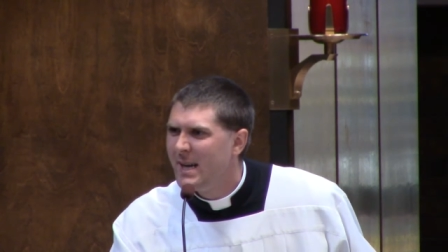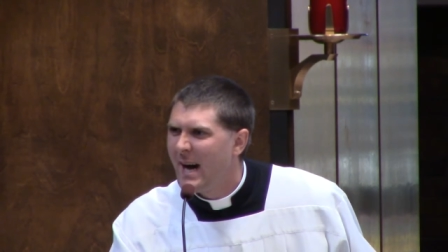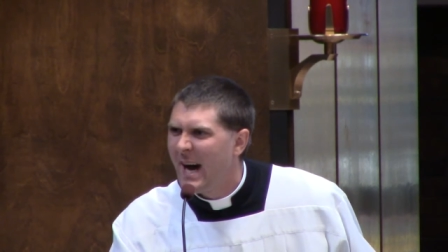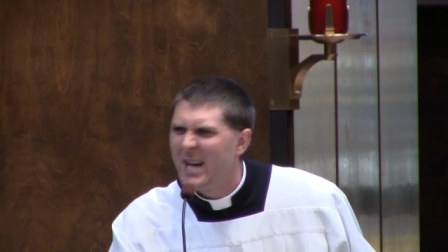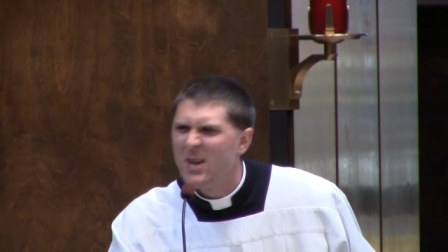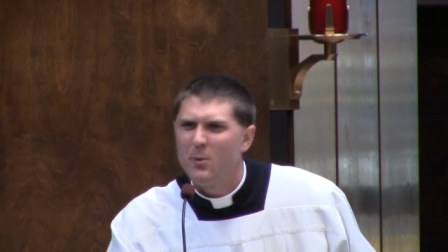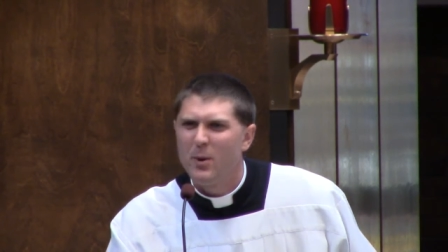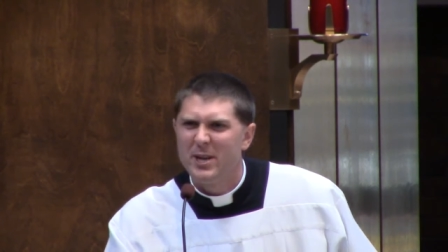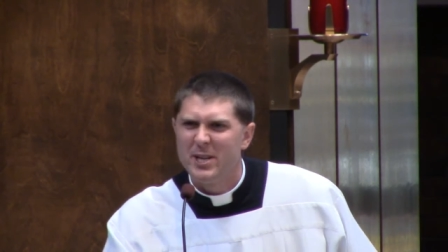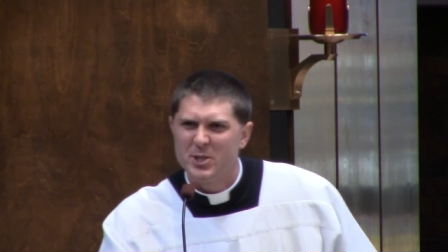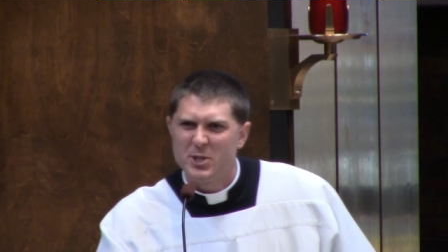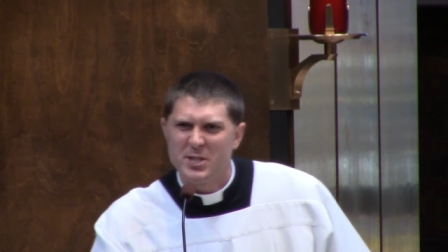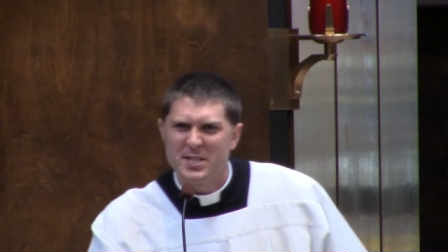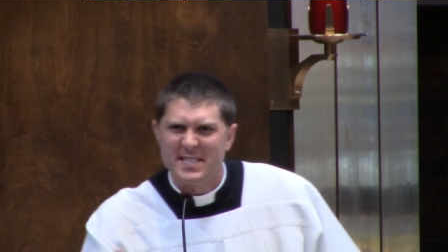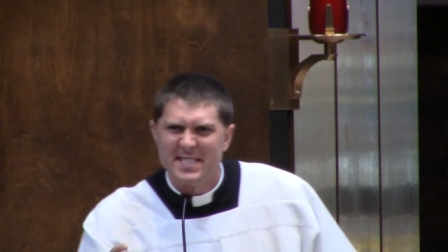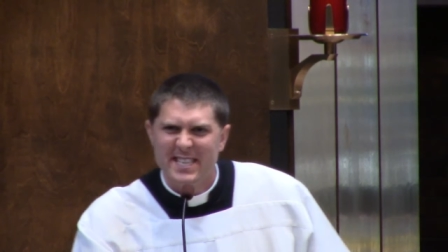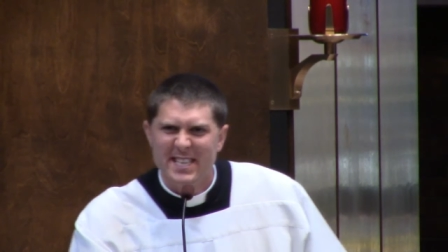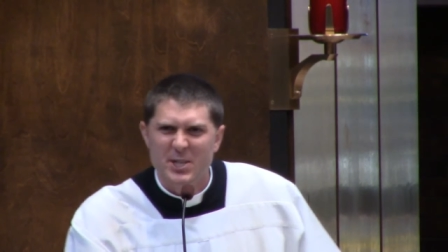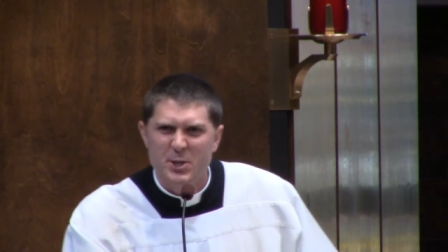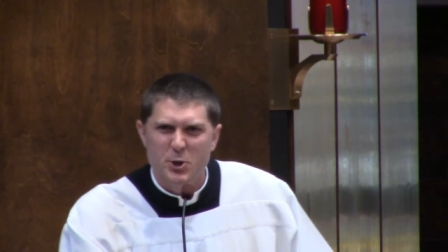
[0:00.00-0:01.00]
I don't want to
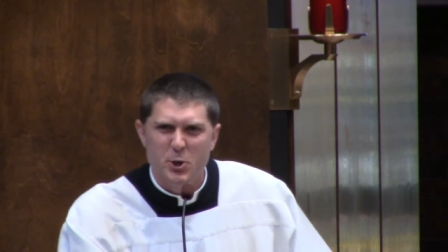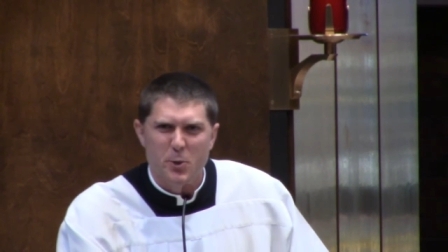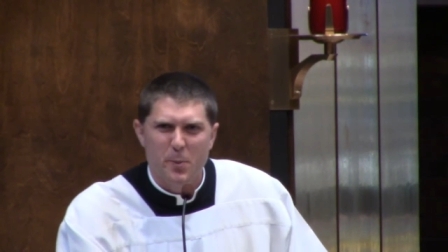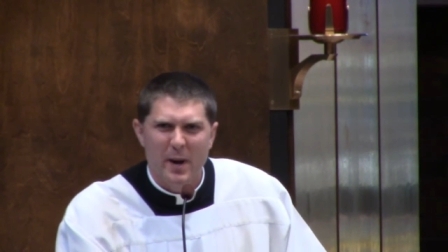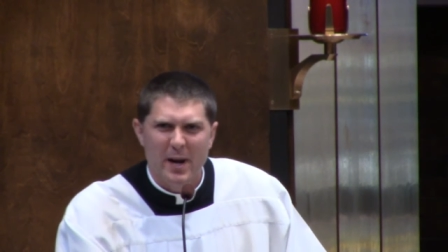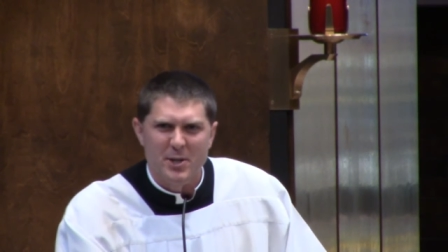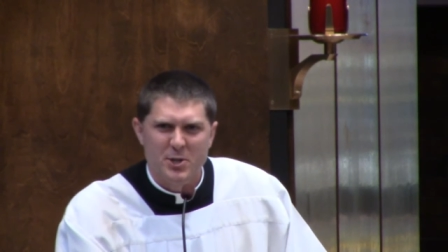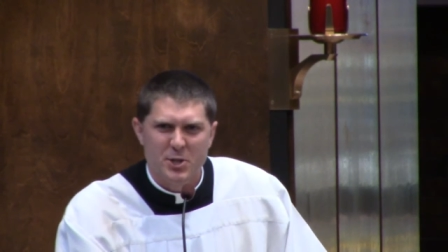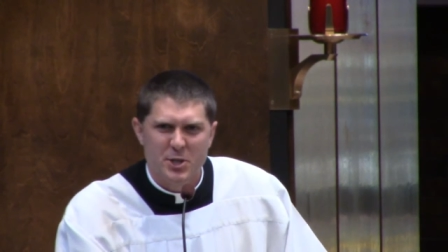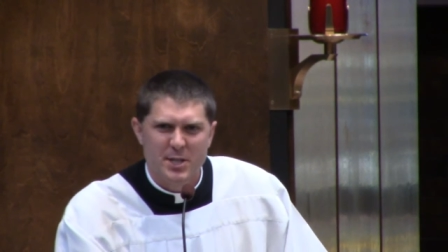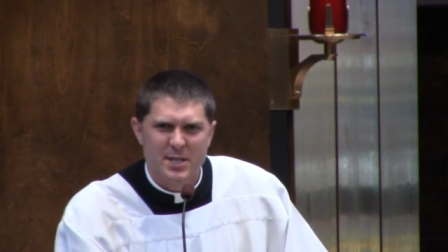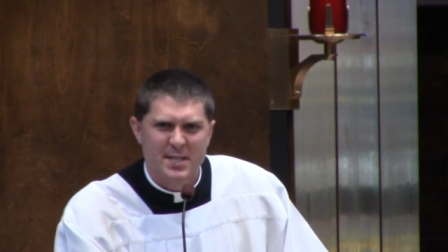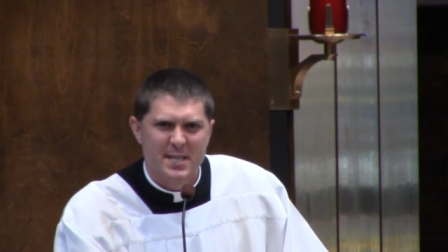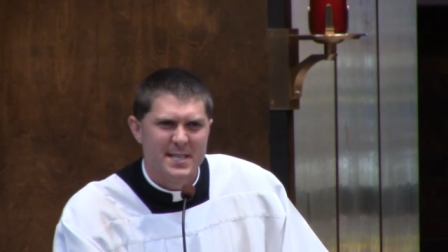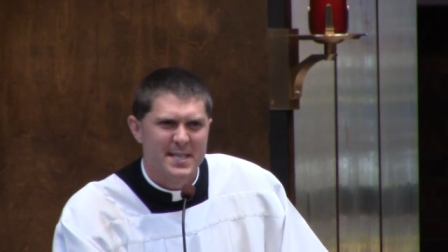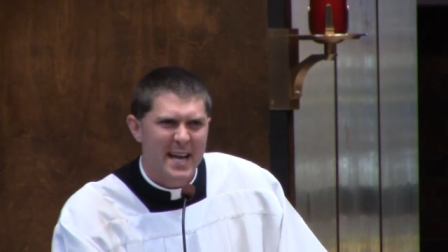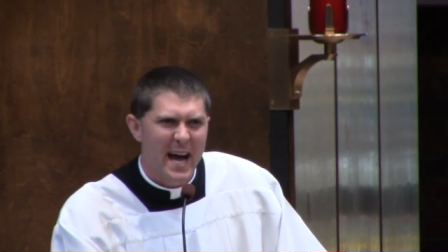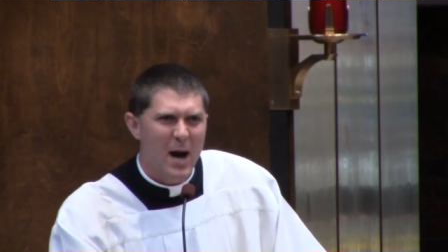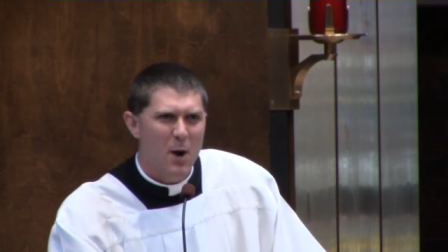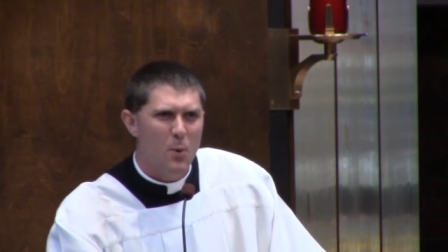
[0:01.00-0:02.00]
just teach you about
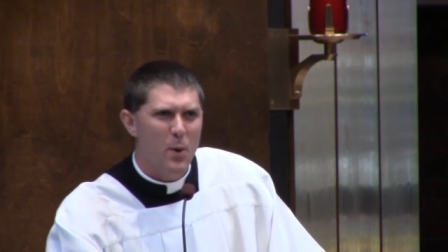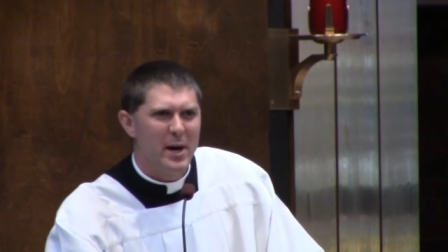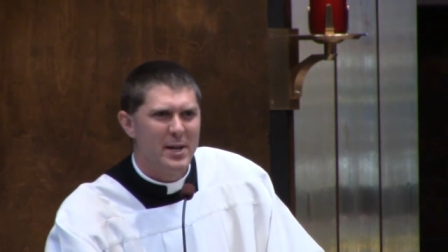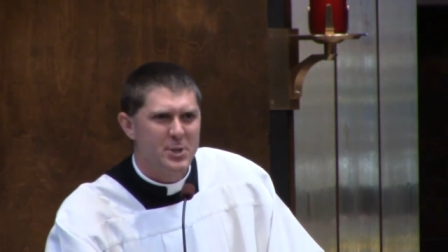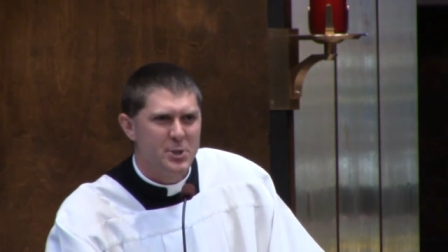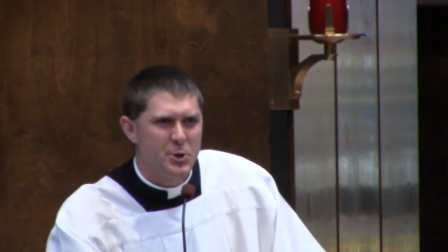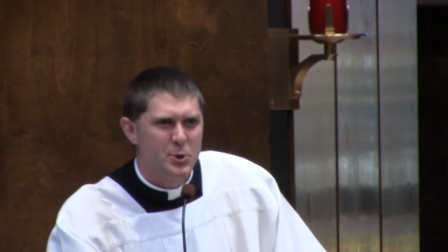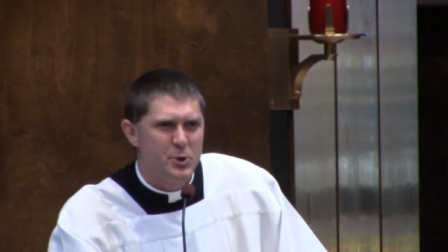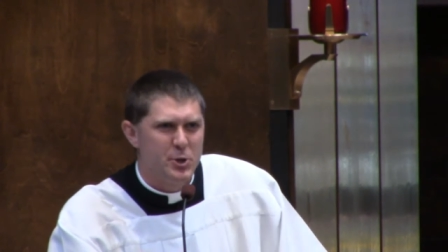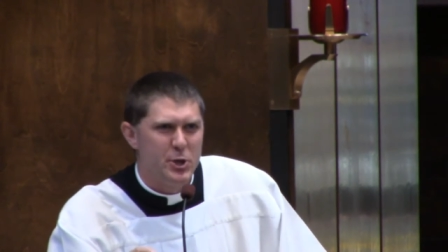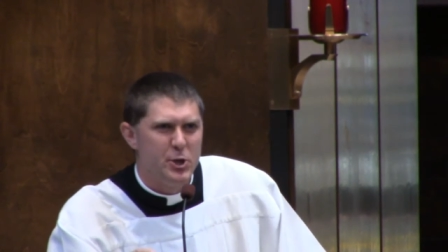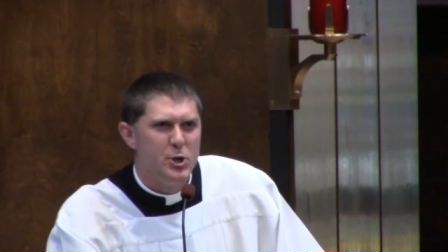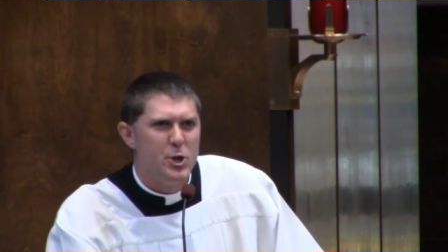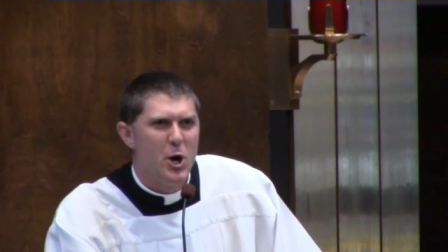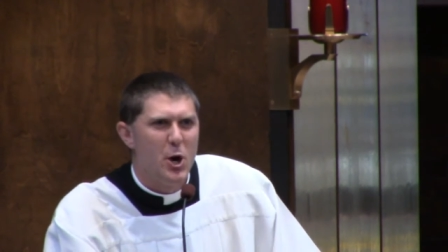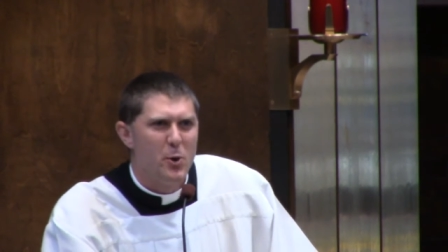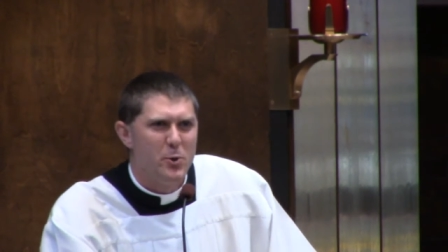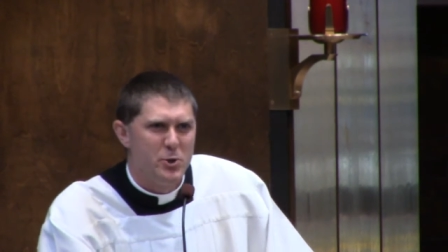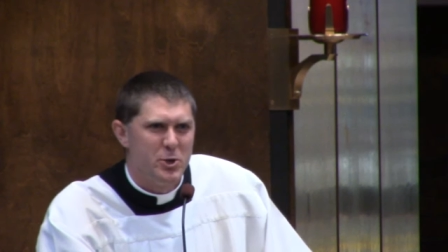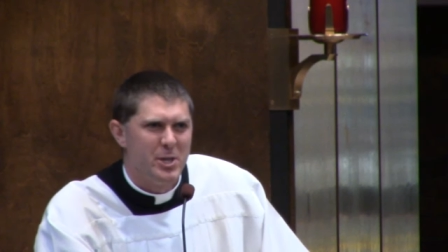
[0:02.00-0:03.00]
Jesus, I want you to
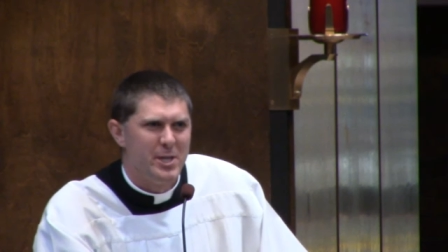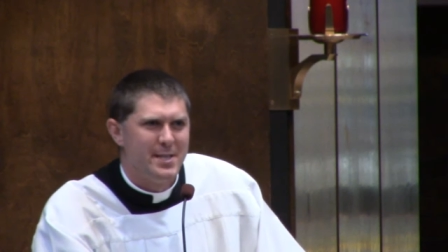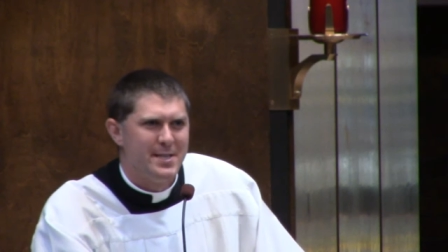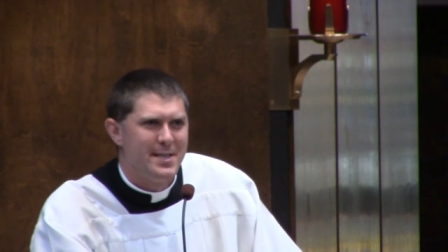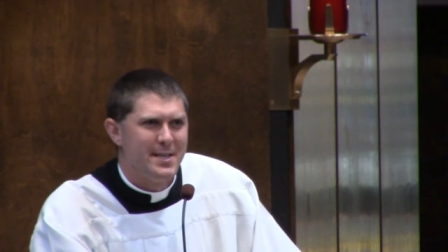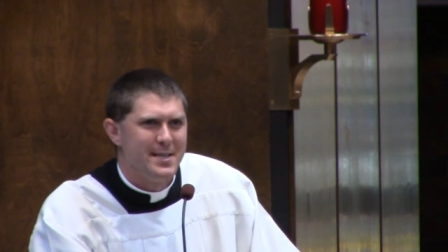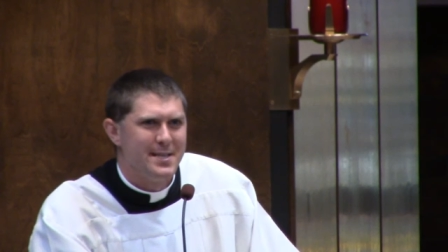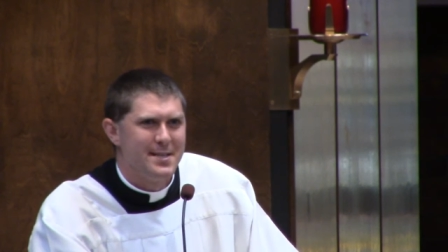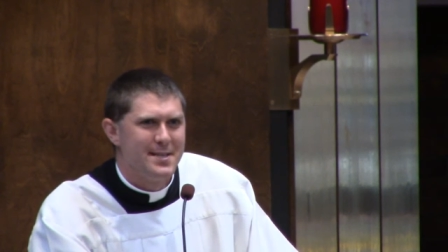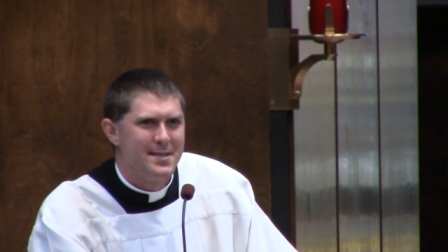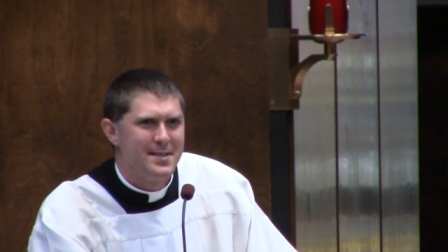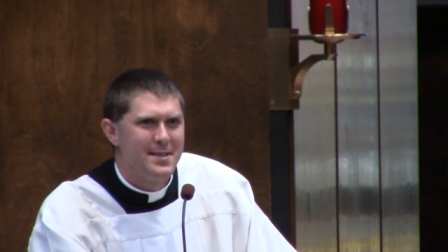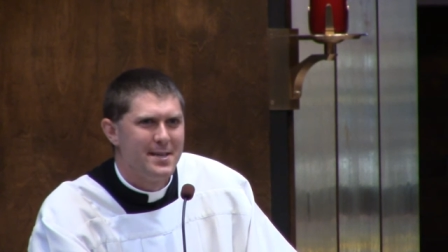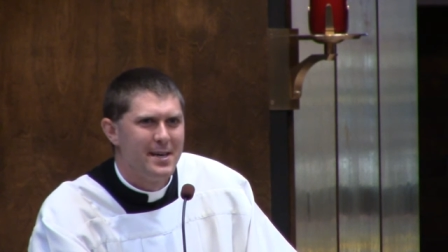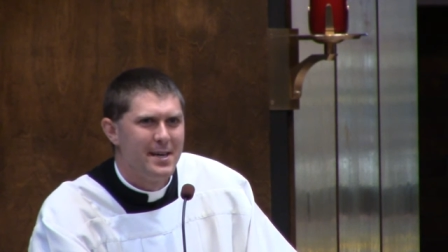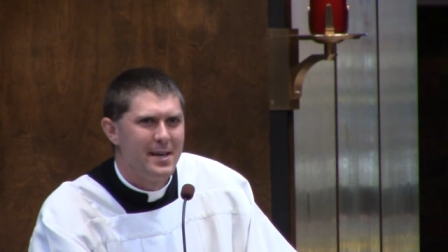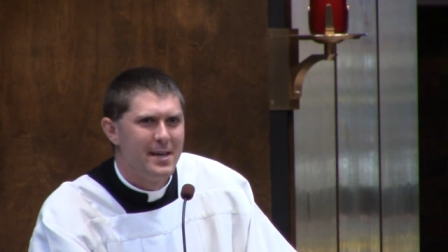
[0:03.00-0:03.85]
know Jesus.